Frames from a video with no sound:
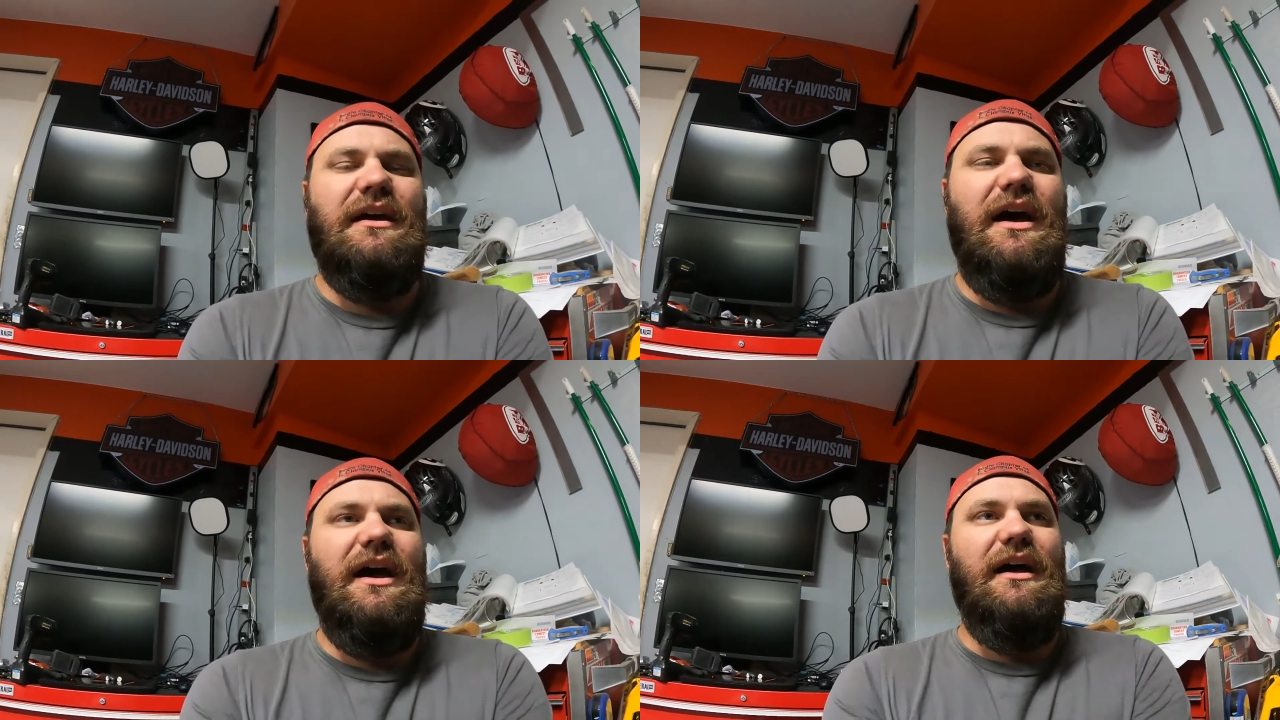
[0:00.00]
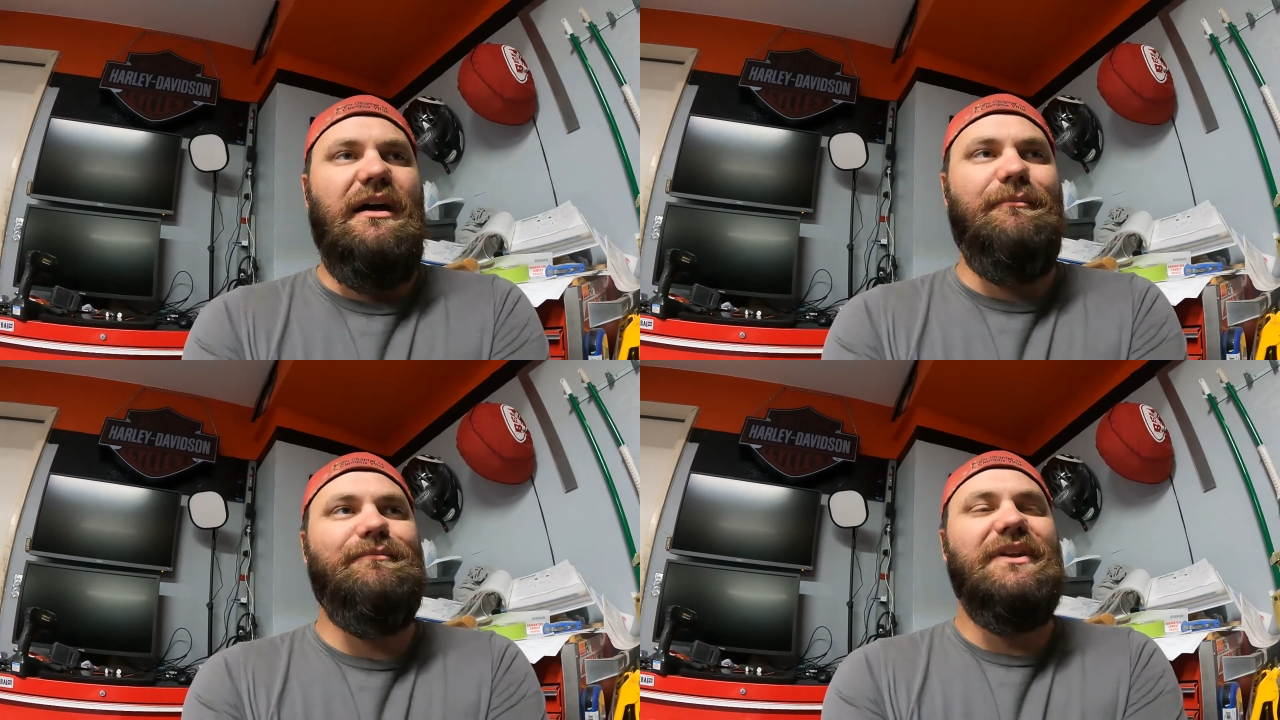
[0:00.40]

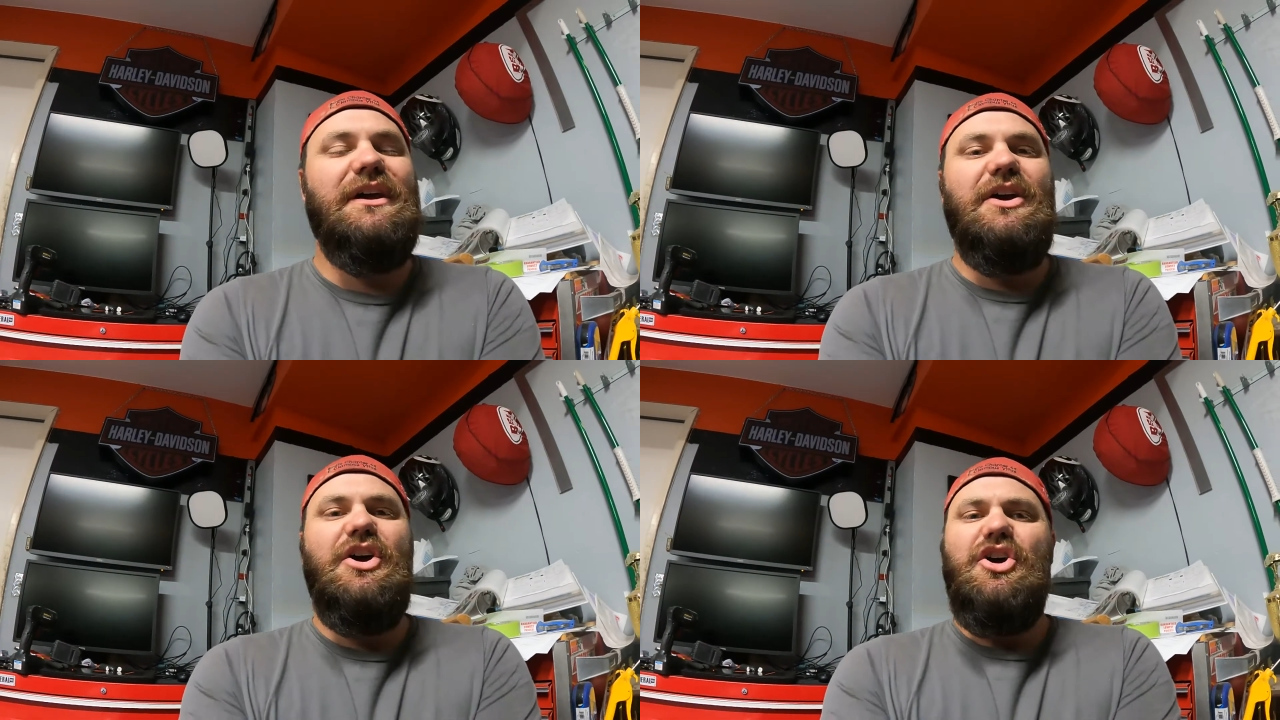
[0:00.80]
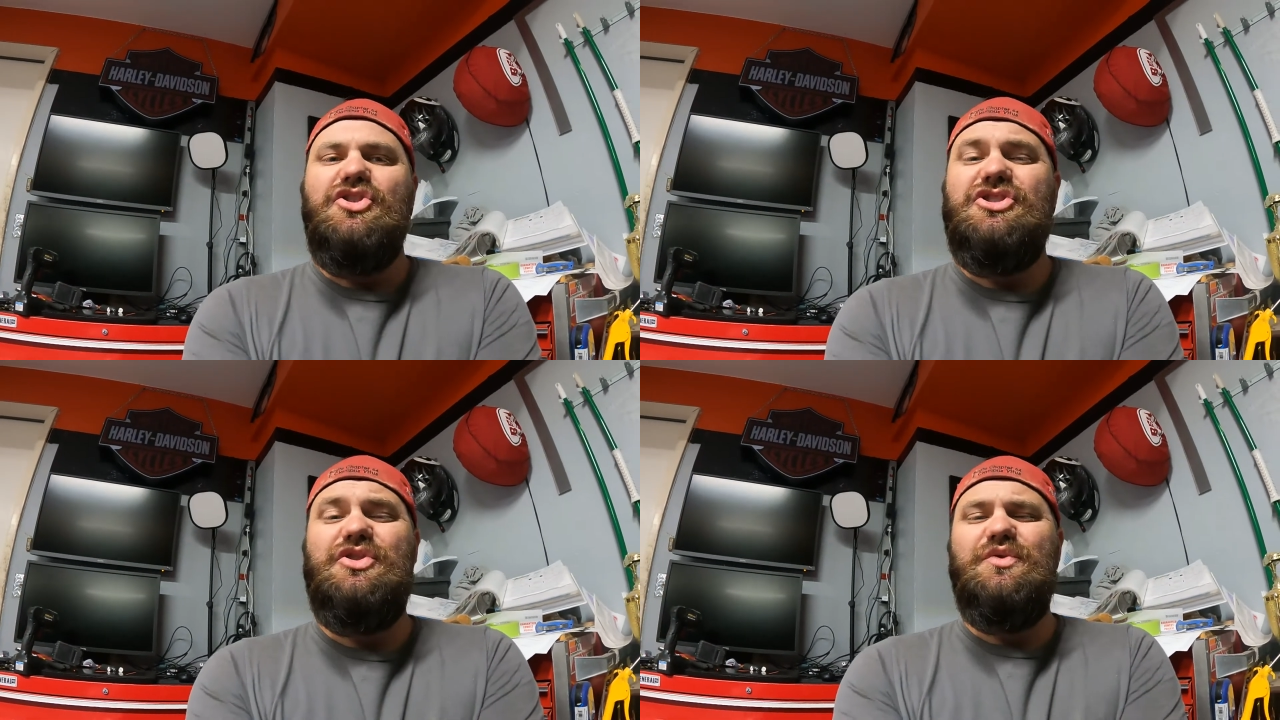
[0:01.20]
um,
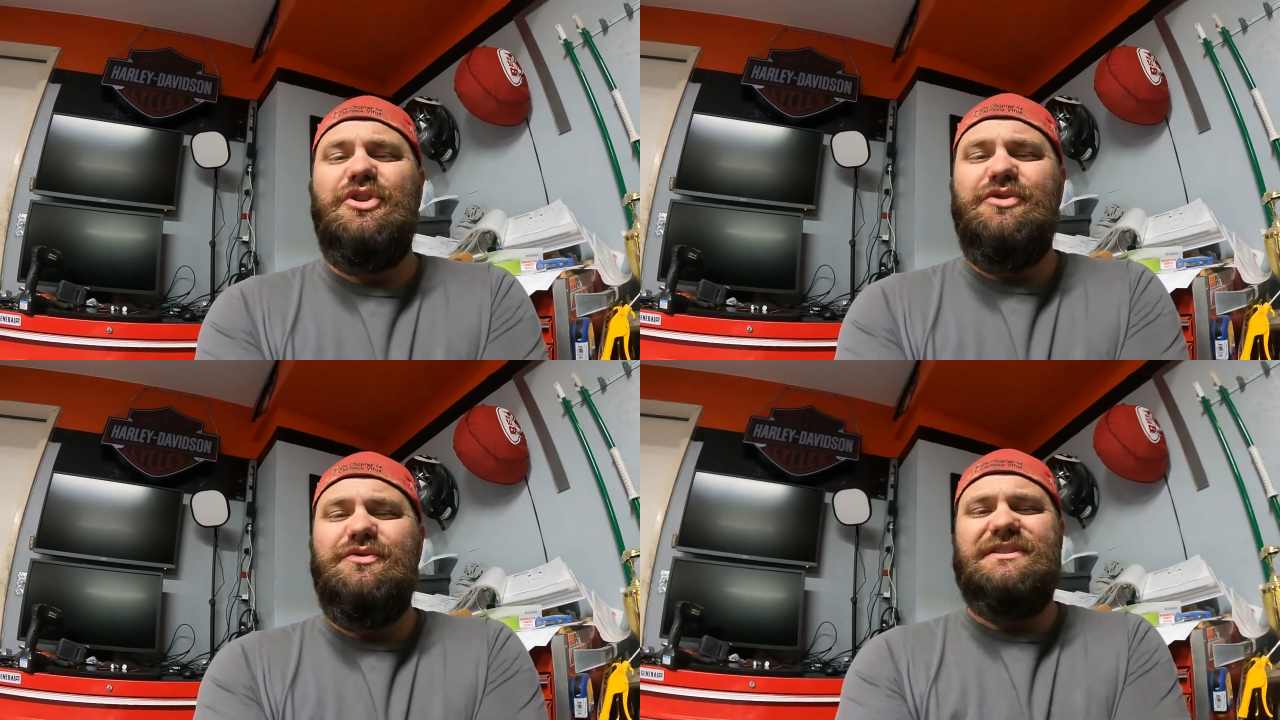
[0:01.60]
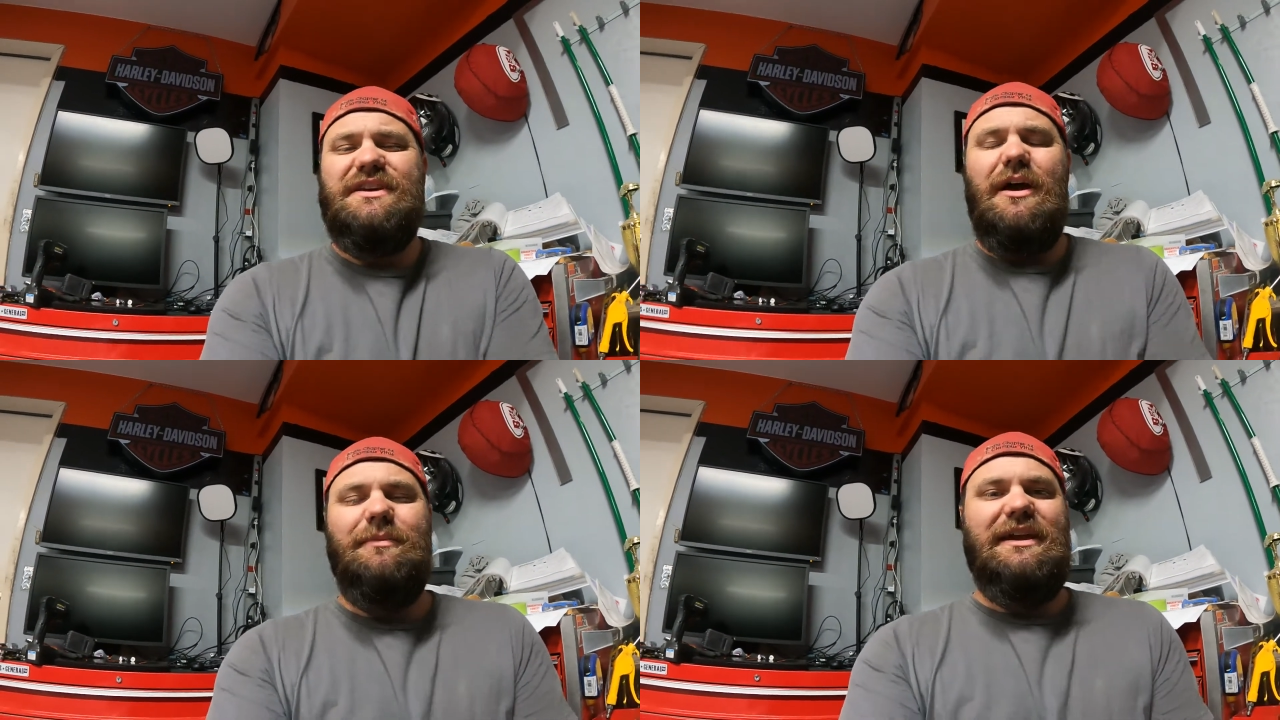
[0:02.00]
too loose
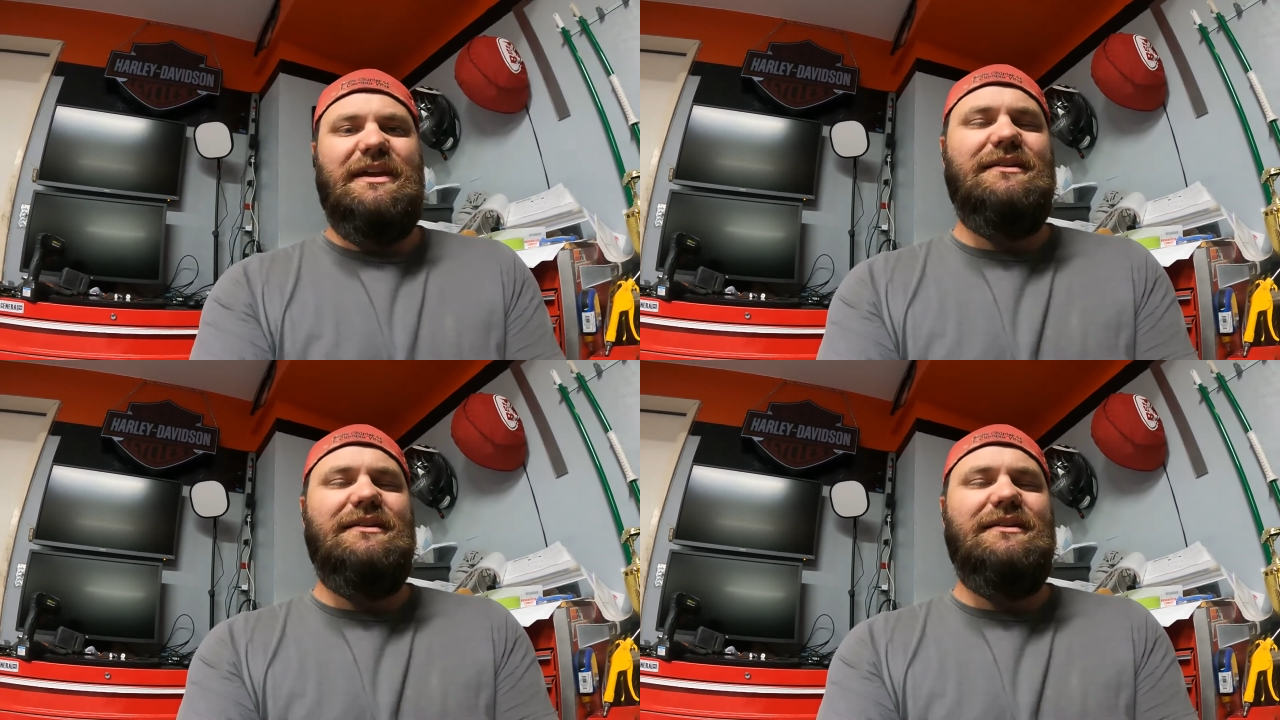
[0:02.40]
coming